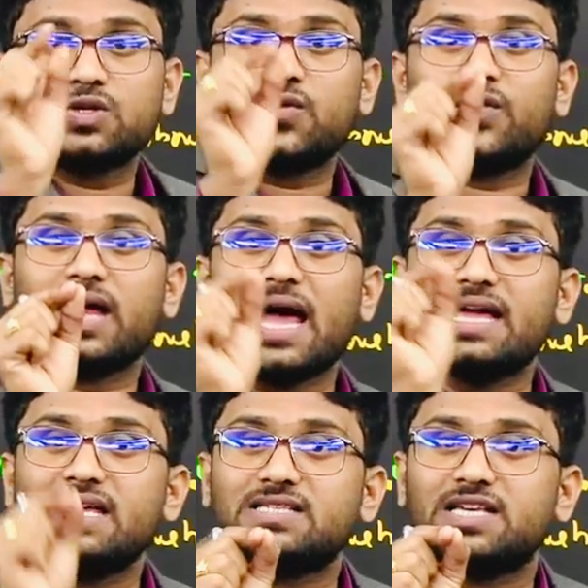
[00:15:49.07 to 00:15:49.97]
So for
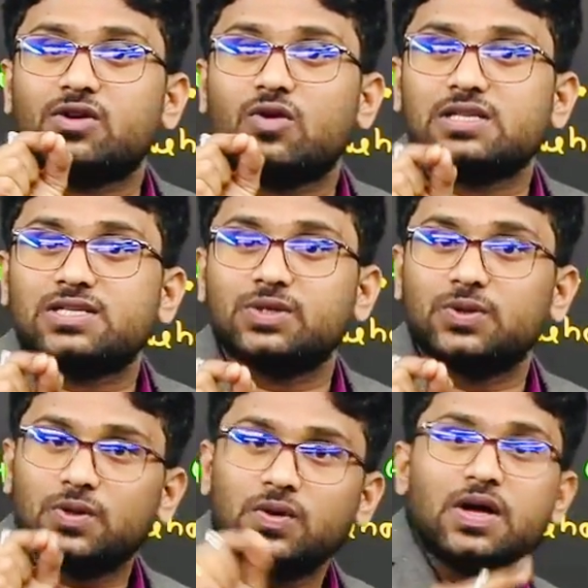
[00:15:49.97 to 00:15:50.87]
I is equals
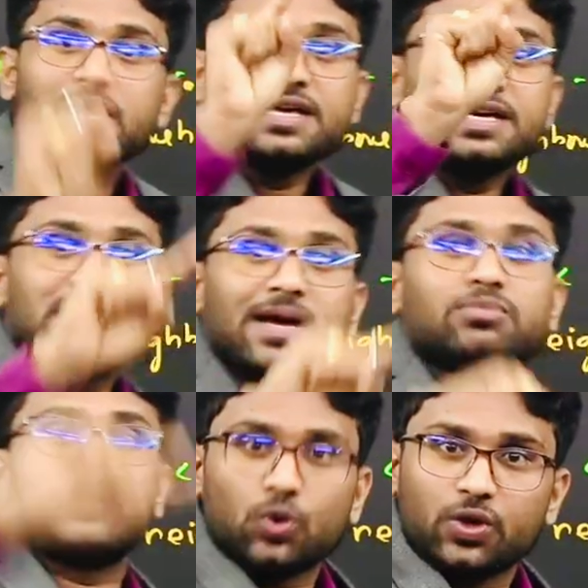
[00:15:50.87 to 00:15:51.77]
to
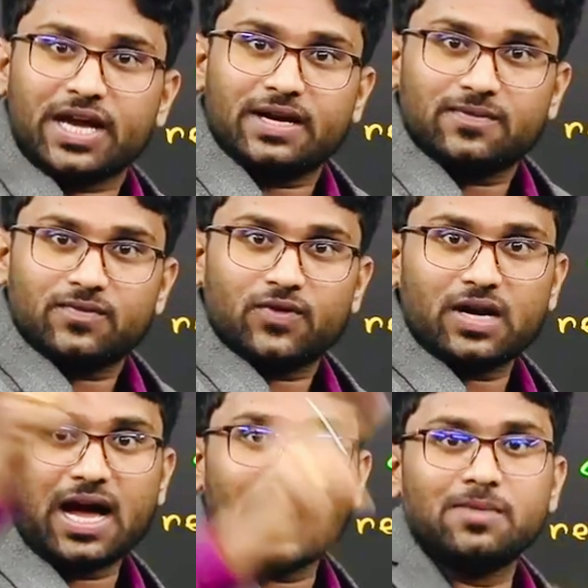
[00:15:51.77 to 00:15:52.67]
m to n,
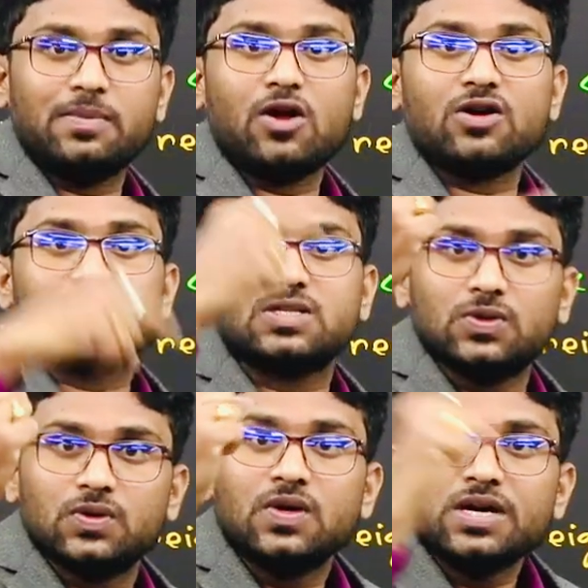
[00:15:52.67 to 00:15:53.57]
for I belongs
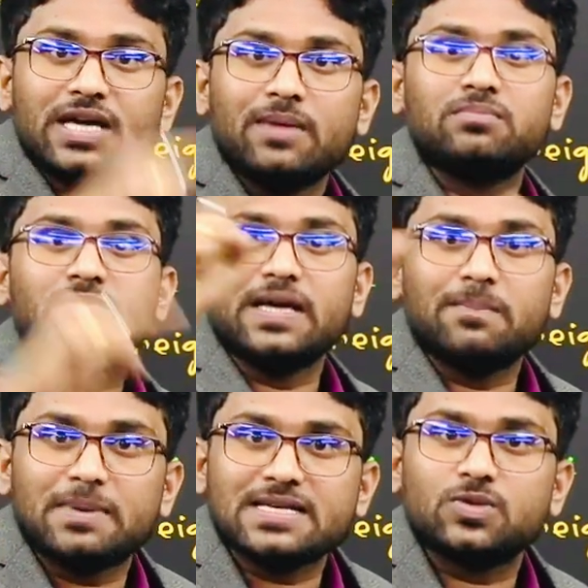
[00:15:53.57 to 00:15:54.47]
to
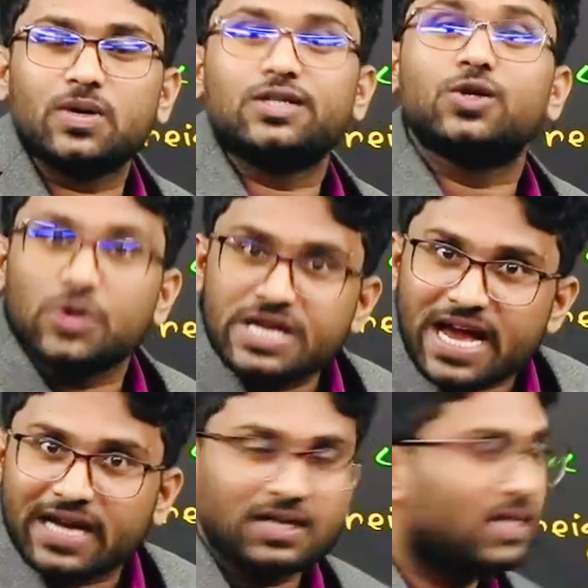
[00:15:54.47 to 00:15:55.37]
m plus 1 to
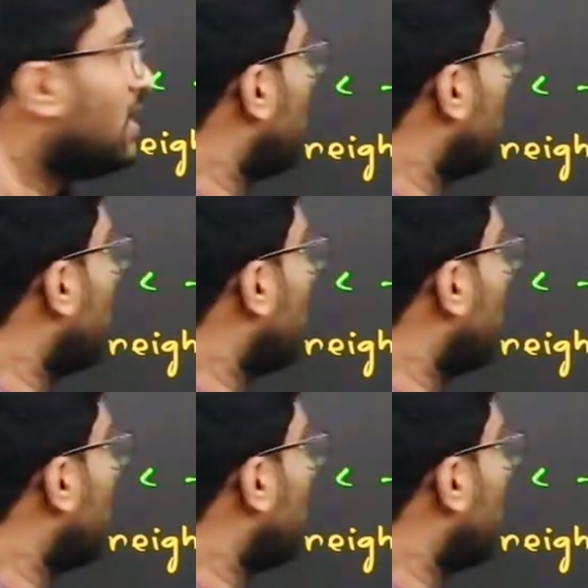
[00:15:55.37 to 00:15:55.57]
n,